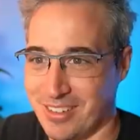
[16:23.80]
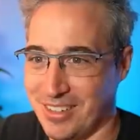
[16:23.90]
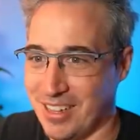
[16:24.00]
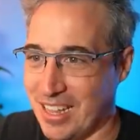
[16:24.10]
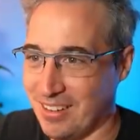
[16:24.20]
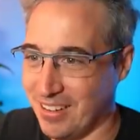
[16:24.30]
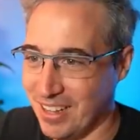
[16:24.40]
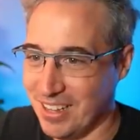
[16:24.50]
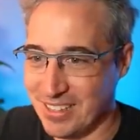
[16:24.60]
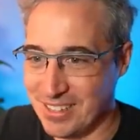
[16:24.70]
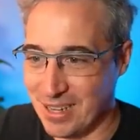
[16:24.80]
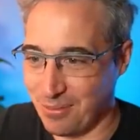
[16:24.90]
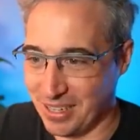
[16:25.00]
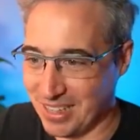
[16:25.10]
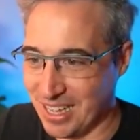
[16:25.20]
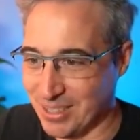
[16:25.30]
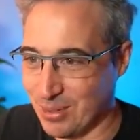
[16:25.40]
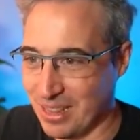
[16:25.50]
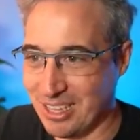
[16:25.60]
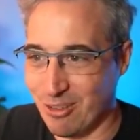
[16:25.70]
and, and, stuff like that.
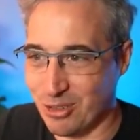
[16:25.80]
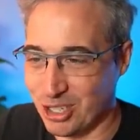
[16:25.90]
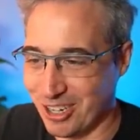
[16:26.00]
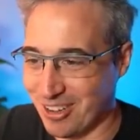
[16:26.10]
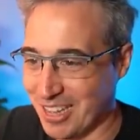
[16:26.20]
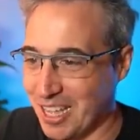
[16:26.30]
So thank you for sharing